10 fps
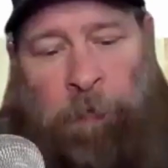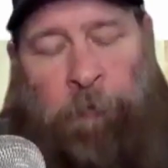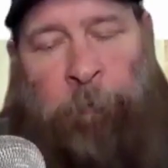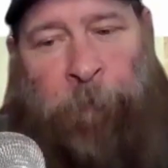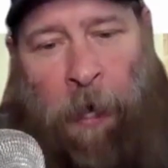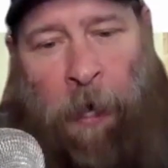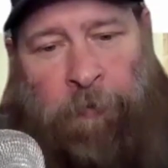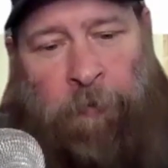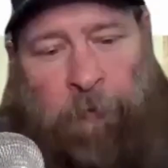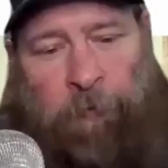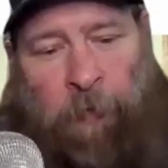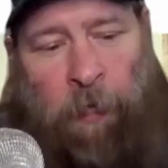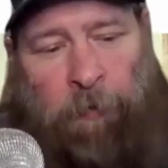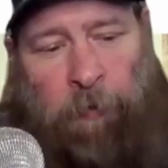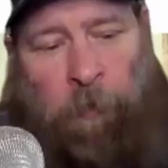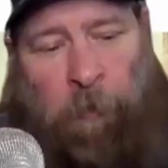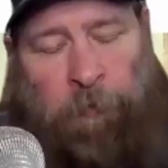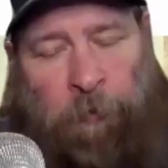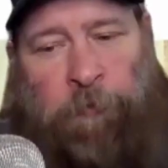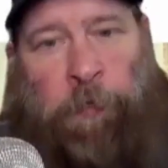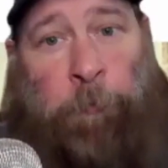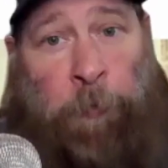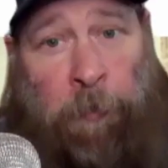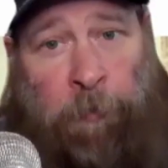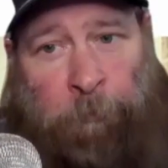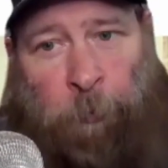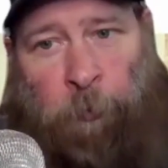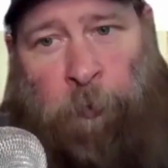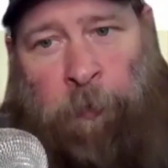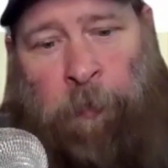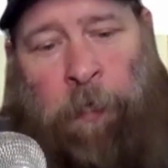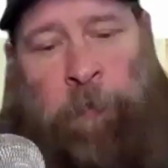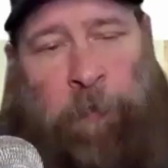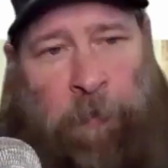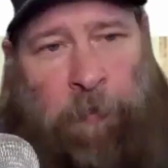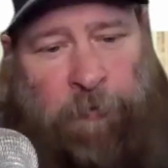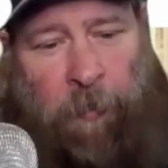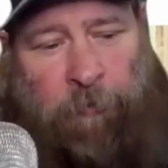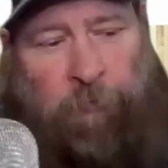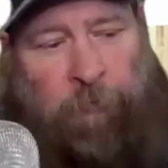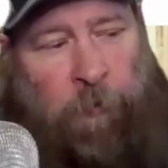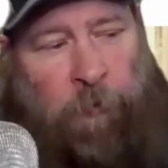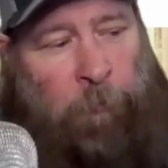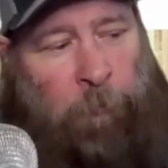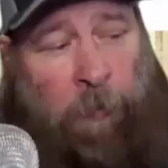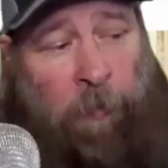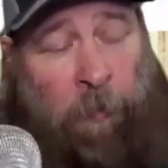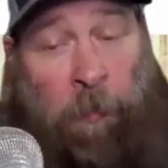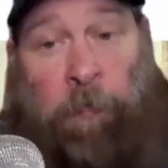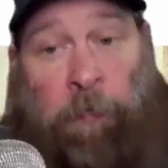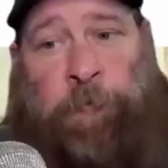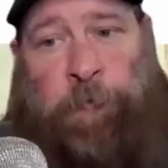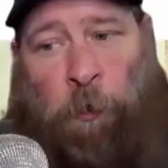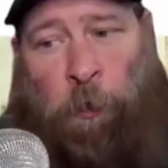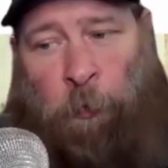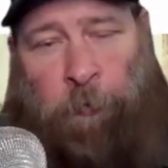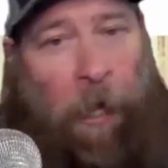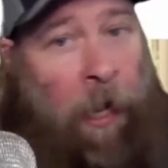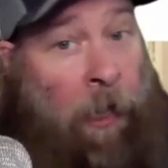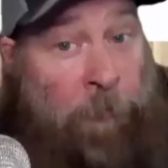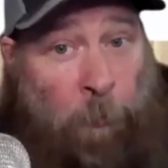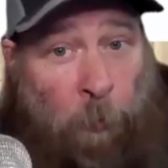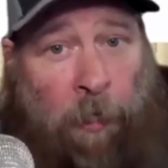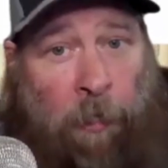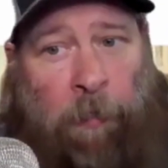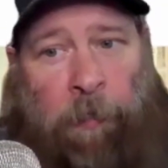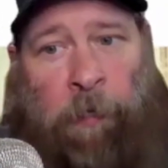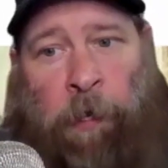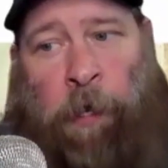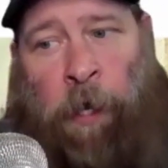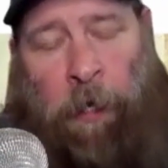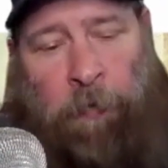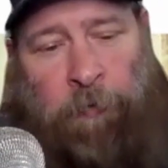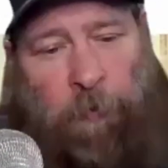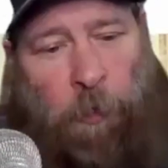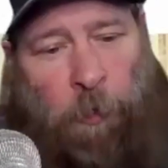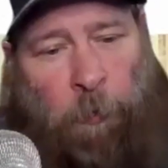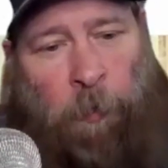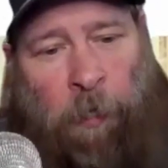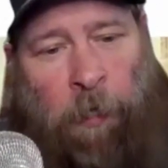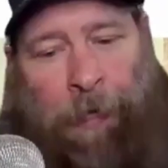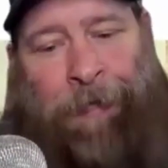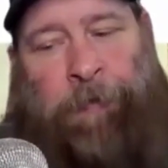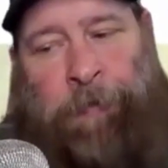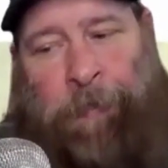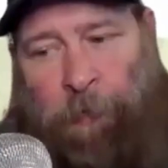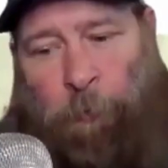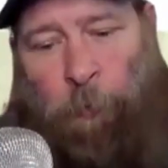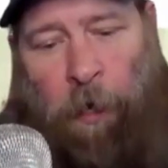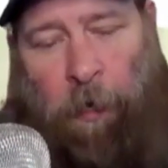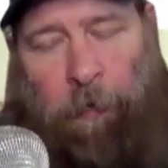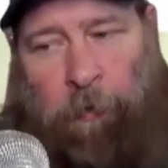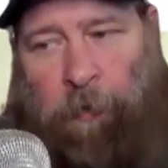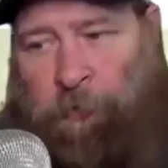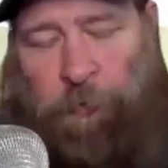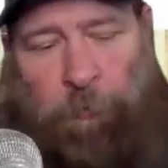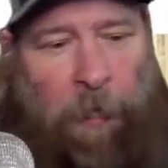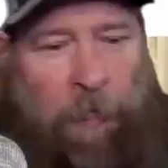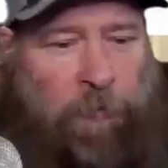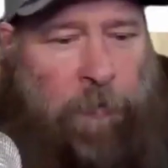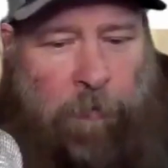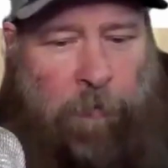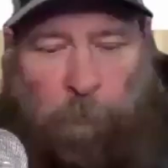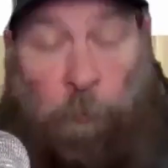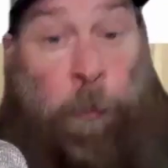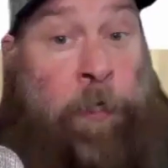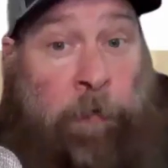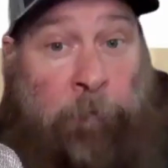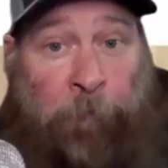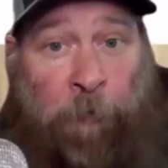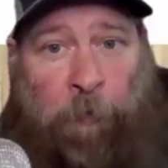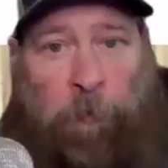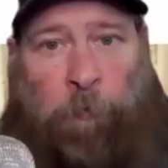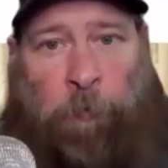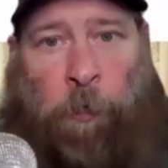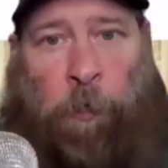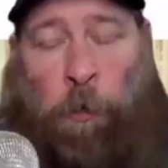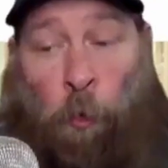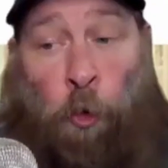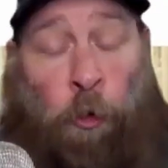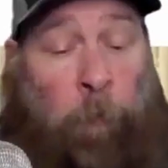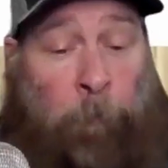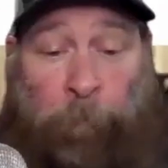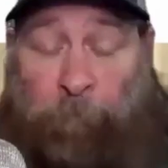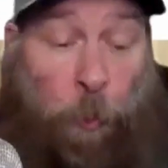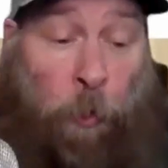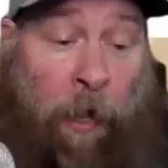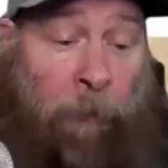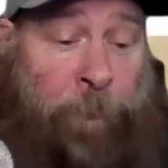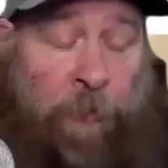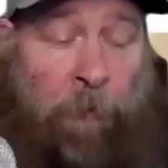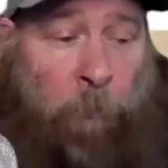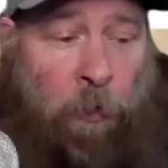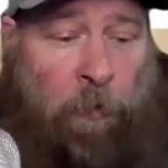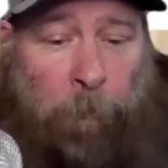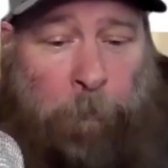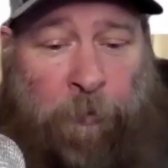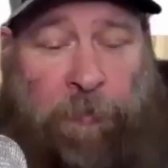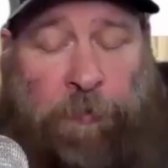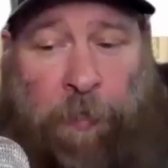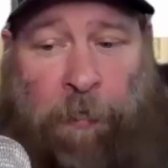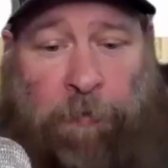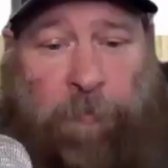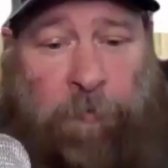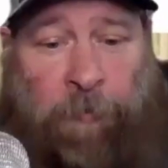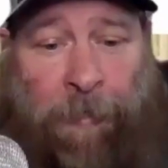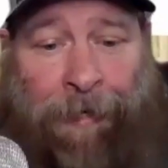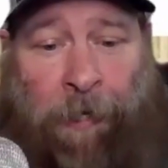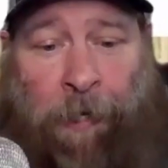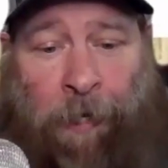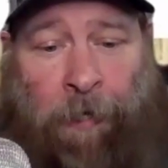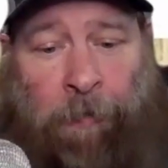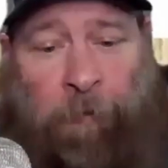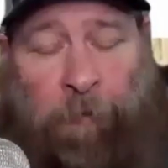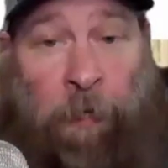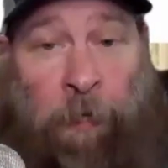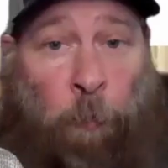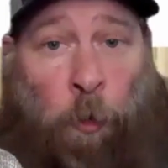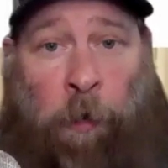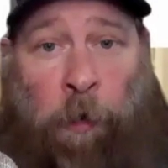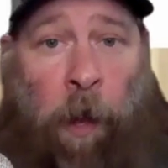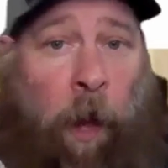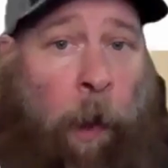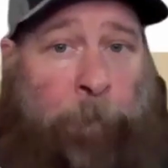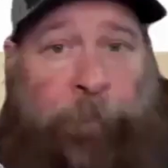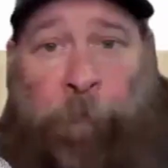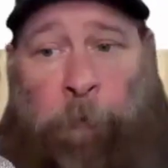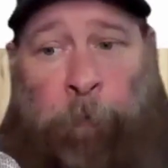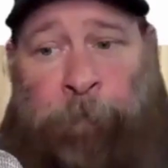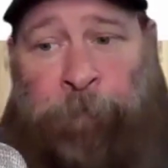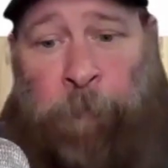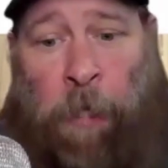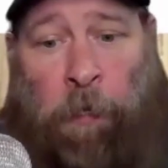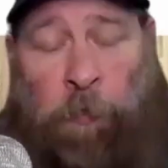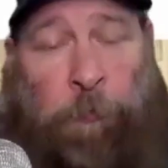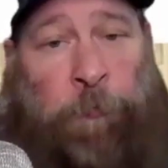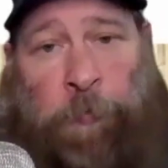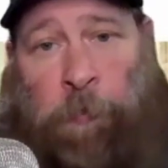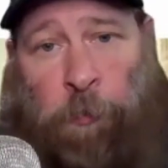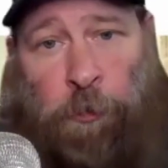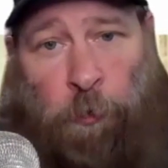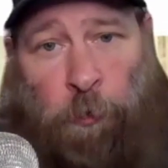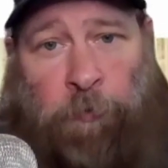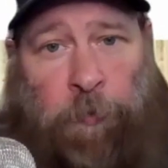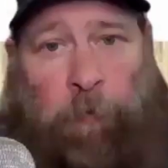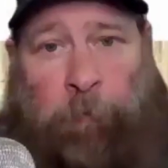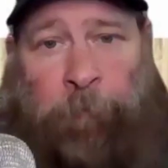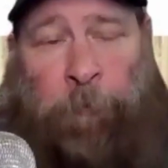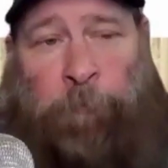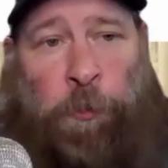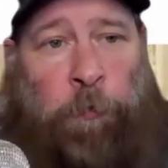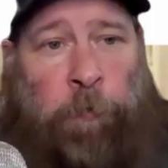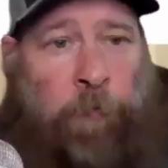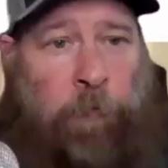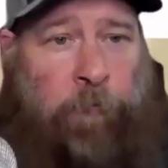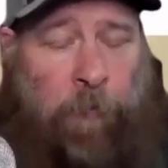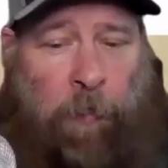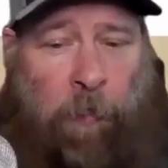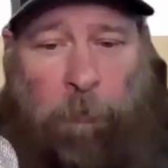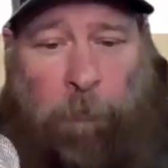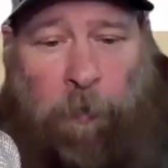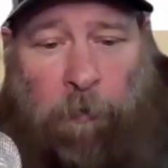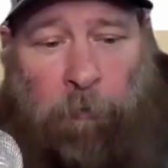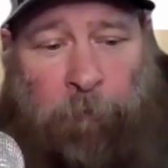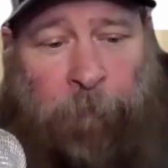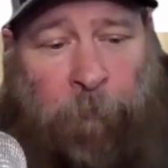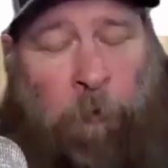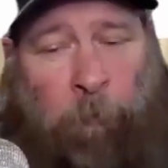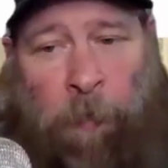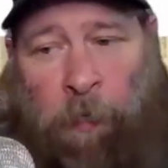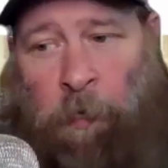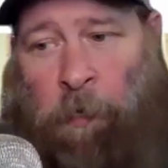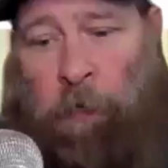The fact that these could be deployed and the cassettes could be installed on the ready, on the know, and later on, as you mentioned, reconfigured, or perhaps that marketplace changes and they want to hop from Houston to Georgia, from Georgia to Colorado, from